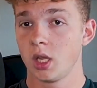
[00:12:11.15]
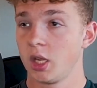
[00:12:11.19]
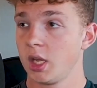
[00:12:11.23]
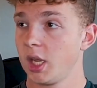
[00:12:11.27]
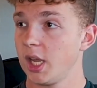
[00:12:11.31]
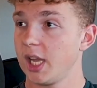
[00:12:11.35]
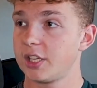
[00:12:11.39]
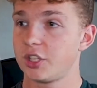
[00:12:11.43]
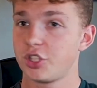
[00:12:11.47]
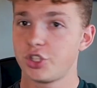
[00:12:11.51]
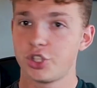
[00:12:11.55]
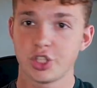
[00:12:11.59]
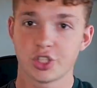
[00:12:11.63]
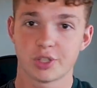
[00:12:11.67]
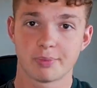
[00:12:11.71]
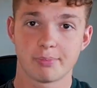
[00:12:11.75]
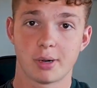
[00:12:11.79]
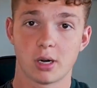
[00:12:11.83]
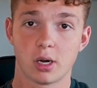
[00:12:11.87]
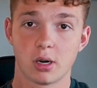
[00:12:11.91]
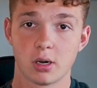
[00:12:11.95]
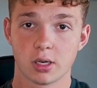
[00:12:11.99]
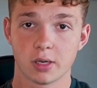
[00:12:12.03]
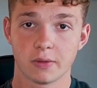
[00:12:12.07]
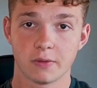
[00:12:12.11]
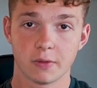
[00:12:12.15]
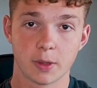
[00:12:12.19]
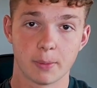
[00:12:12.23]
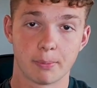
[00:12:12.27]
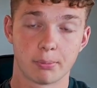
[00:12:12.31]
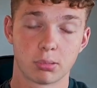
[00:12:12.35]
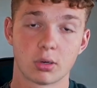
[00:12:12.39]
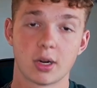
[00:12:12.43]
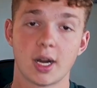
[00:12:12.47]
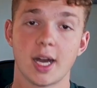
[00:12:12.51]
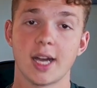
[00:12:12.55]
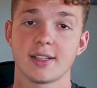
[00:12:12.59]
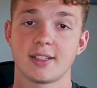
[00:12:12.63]
It's just part of the
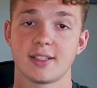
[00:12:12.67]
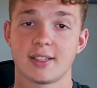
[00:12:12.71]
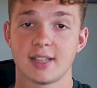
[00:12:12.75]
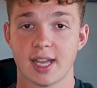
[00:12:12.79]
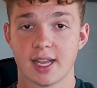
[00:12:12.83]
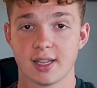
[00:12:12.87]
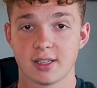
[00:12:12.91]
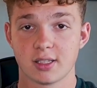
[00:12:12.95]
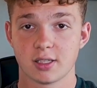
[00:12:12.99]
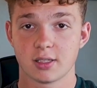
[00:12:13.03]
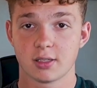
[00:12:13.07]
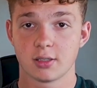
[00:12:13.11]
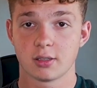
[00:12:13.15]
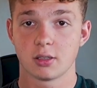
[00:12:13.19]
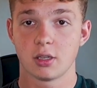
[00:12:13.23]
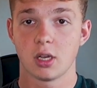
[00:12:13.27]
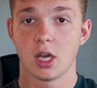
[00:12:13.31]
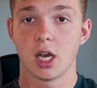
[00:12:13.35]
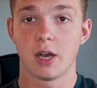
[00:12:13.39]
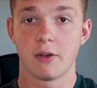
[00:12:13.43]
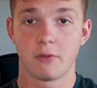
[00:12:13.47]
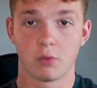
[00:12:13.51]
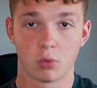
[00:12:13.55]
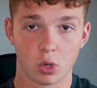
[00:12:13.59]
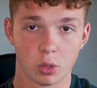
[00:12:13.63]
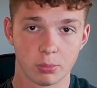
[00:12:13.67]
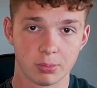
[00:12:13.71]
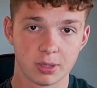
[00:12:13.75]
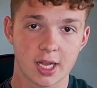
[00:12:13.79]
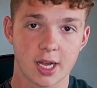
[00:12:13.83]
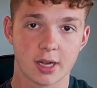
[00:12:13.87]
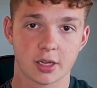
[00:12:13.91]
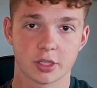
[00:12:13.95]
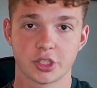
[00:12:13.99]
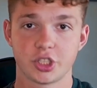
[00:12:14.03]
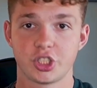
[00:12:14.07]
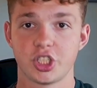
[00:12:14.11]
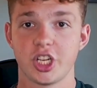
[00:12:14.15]
process of
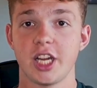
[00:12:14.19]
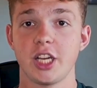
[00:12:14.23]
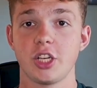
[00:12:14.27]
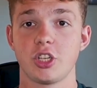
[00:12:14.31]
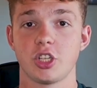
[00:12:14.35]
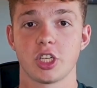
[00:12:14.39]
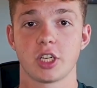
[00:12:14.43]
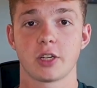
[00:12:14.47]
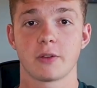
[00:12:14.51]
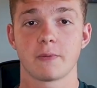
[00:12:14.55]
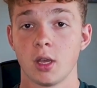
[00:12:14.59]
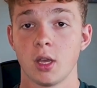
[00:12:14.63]
Roblox changing.